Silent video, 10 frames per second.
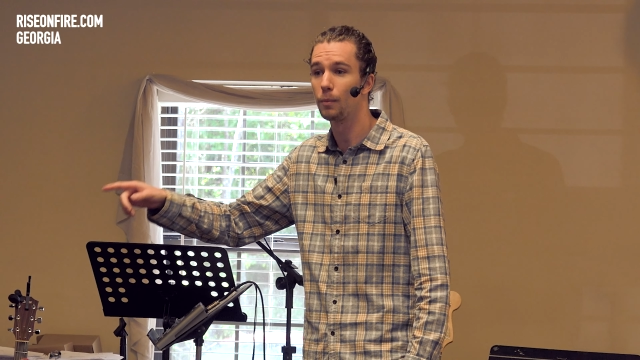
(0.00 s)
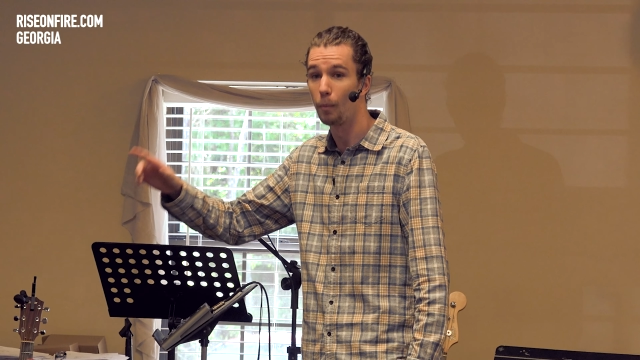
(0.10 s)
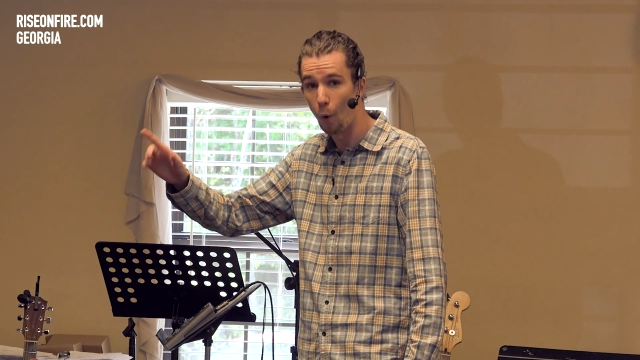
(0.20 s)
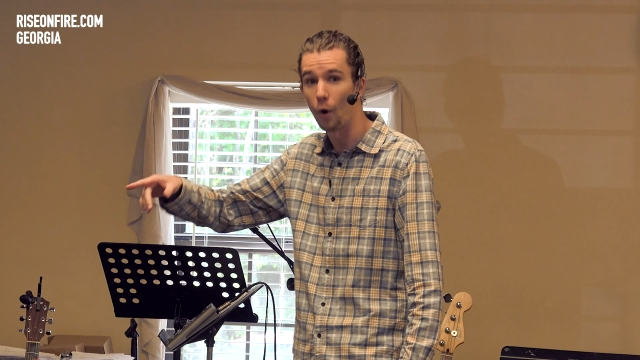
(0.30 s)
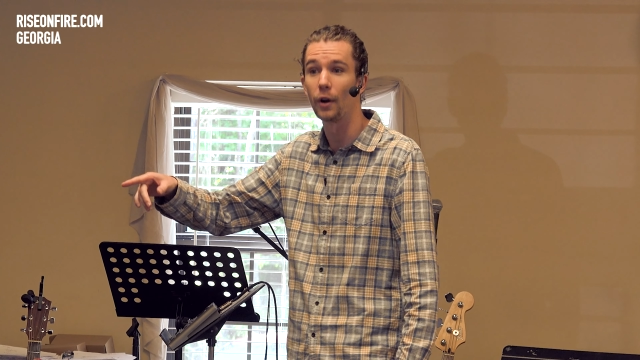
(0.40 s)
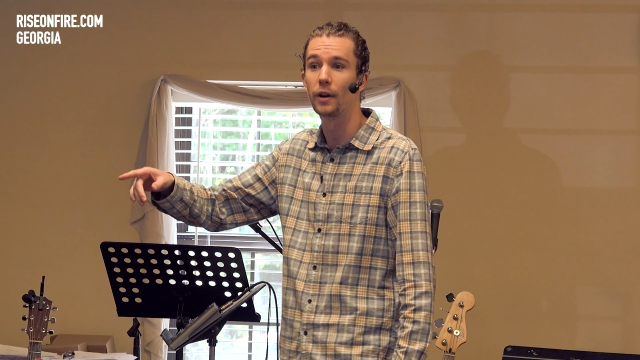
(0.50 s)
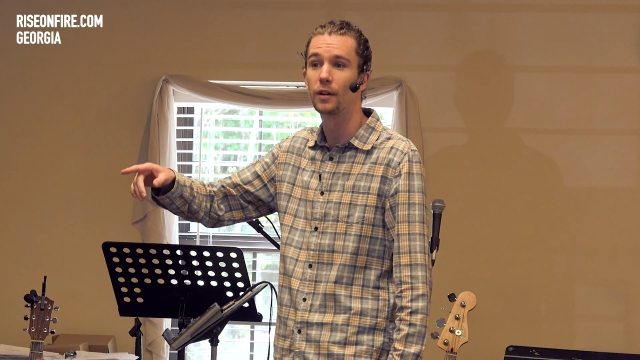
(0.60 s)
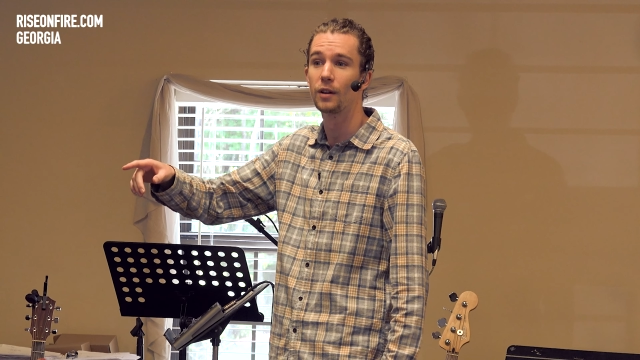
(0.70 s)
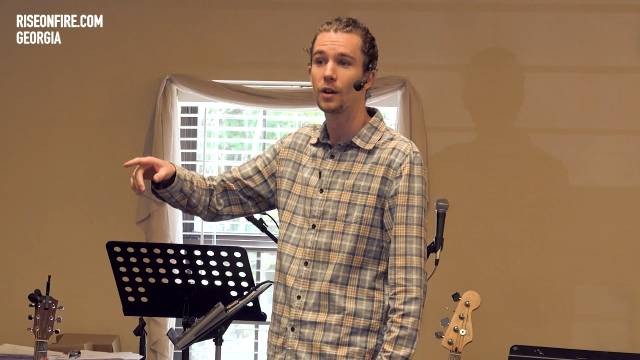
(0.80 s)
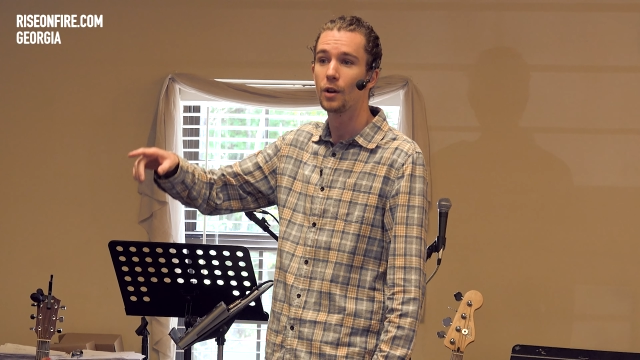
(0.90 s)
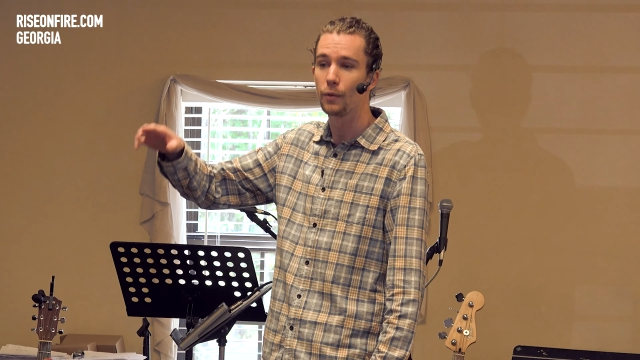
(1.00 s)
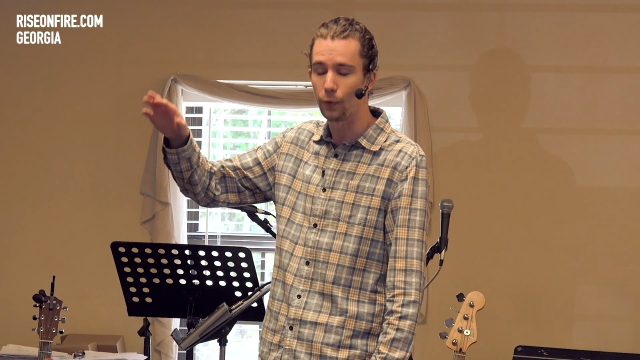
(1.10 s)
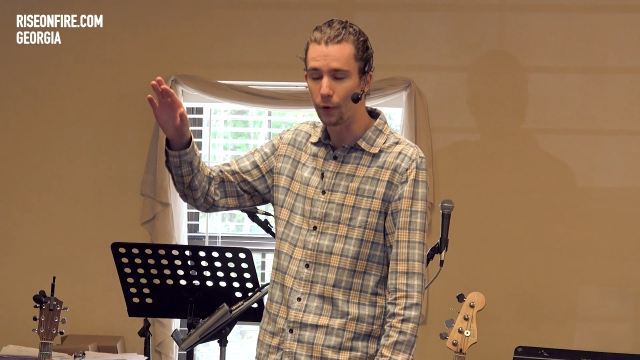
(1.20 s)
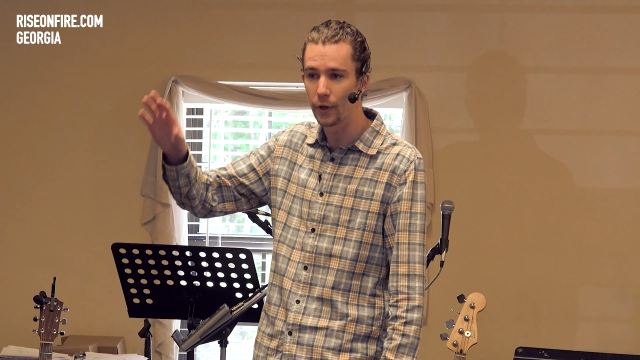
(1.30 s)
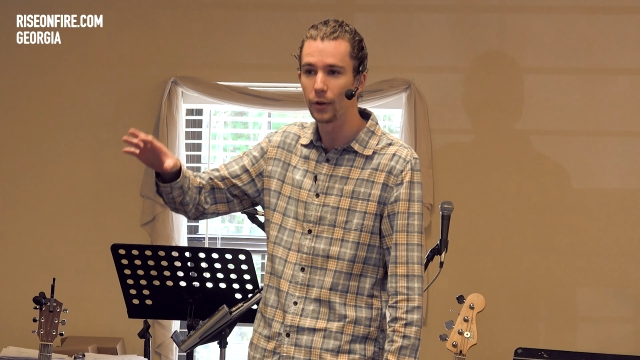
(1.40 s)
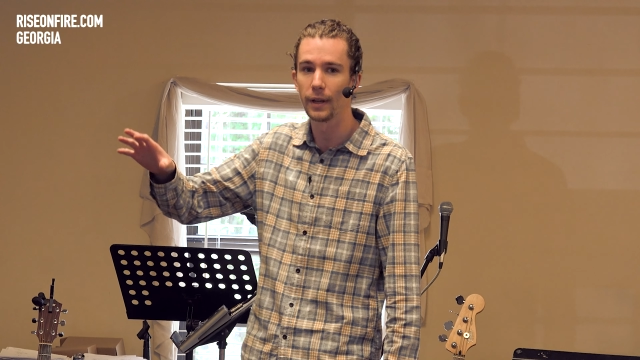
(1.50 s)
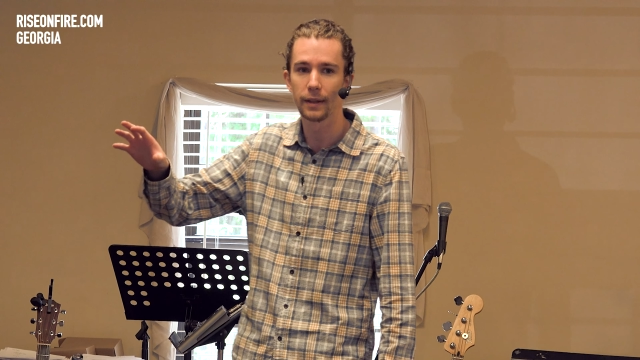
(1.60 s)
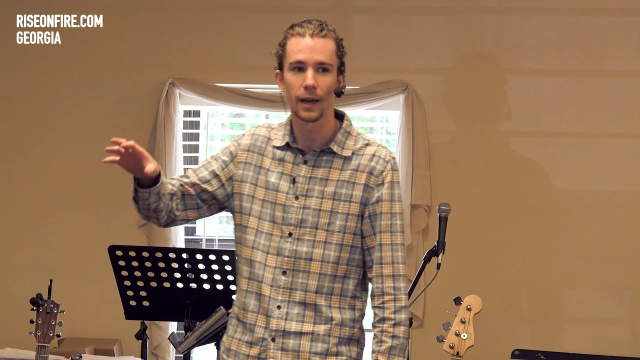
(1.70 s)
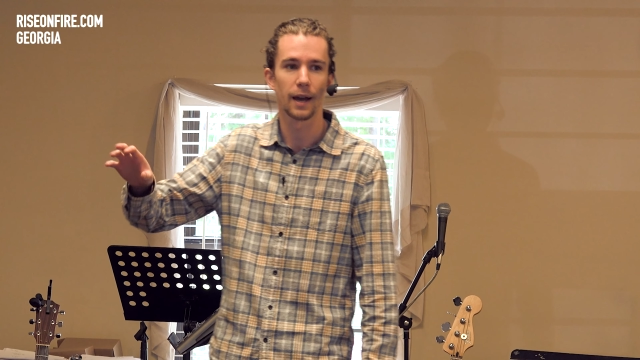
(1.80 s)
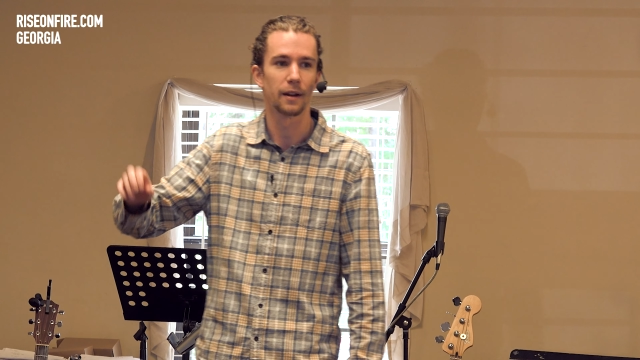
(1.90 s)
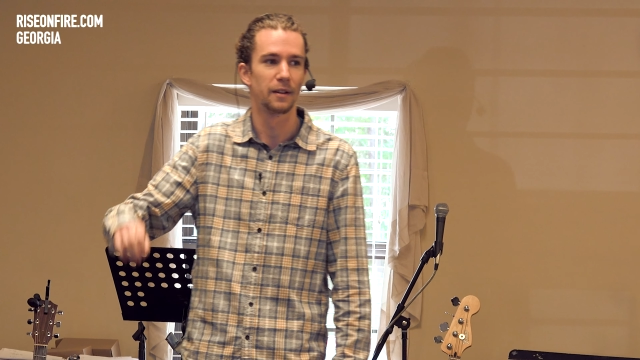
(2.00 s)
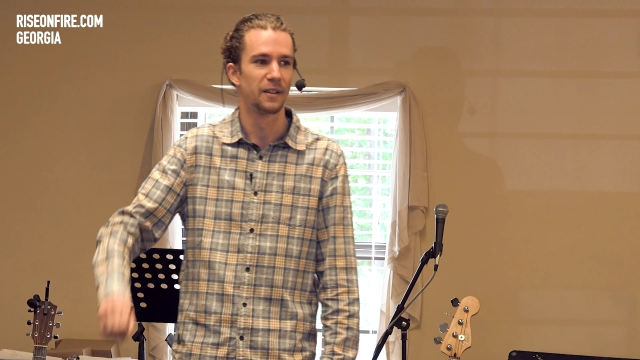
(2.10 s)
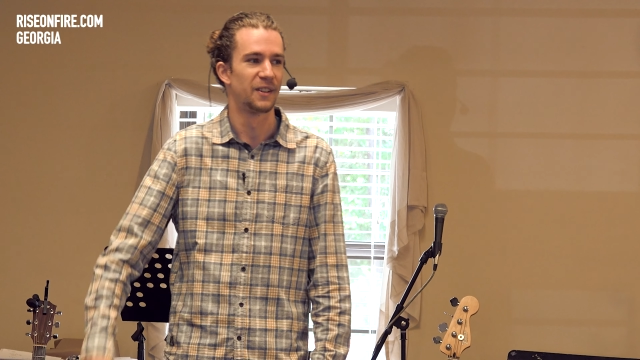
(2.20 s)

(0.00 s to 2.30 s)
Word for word: more for doing that?